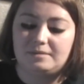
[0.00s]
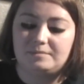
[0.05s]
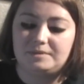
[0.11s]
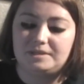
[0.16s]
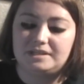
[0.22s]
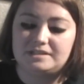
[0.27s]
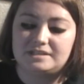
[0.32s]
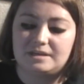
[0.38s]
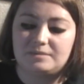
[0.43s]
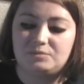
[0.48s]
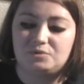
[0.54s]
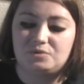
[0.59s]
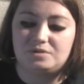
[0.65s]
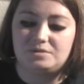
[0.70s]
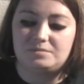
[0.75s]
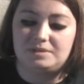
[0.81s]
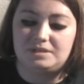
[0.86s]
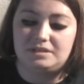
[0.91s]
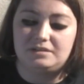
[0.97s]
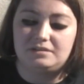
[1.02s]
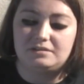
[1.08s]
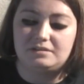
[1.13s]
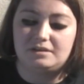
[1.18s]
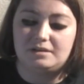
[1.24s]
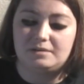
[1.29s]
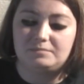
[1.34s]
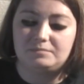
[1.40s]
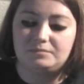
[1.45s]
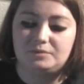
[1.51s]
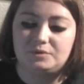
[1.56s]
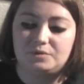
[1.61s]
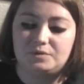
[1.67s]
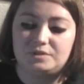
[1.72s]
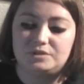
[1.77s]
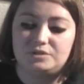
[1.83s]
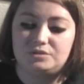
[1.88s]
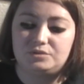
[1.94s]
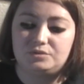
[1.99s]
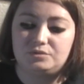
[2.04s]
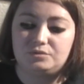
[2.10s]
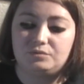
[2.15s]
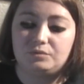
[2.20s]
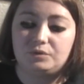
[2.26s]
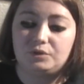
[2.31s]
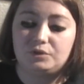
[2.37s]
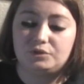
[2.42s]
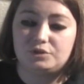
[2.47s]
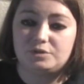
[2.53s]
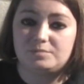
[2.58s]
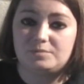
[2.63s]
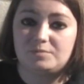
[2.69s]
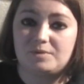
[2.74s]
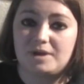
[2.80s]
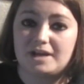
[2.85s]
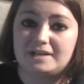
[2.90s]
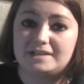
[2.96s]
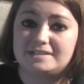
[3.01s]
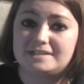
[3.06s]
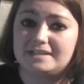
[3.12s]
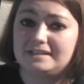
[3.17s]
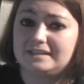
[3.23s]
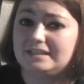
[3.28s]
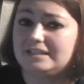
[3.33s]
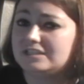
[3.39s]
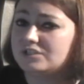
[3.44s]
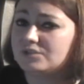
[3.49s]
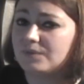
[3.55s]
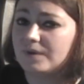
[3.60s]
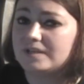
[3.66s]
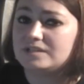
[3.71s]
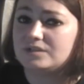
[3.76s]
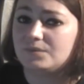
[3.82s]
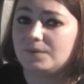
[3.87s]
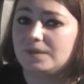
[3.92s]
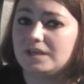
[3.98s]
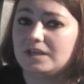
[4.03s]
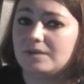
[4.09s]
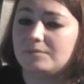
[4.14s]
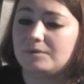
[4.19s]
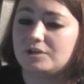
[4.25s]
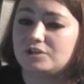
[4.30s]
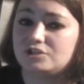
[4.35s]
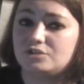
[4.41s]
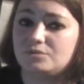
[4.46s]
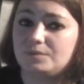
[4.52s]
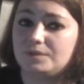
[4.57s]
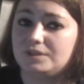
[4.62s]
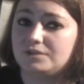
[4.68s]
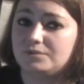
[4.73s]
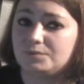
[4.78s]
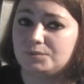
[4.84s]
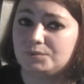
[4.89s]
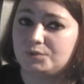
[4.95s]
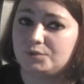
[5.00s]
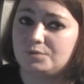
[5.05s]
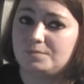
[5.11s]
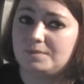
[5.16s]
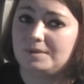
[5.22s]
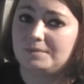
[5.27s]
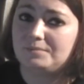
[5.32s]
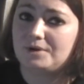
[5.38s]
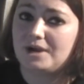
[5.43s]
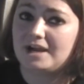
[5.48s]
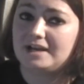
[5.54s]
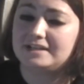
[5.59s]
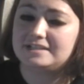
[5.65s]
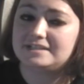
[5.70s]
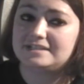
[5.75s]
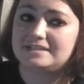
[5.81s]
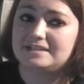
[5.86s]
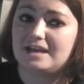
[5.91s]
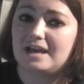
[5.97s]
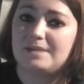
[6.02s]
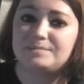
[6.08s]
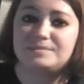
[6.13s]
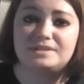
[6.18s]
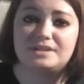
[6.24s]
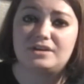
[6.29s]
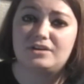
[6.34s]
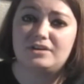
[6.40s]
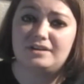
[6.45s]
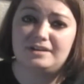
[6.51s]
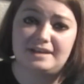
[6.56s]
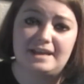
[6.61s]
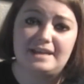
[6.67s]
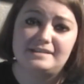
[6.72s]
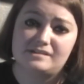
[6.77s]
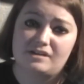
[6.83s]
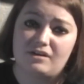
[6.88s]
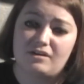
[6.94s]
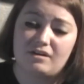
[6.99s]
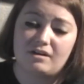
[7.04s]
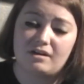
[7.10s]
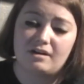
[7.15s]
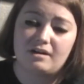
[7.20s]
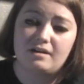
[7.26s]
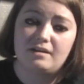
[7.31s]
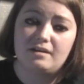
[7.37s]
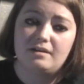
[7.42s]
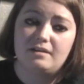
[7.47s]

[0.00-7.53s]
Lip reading: Because I'm going to be going to roller derby practice at least twice a week. I'm not sure what the recruitment practice times and days are.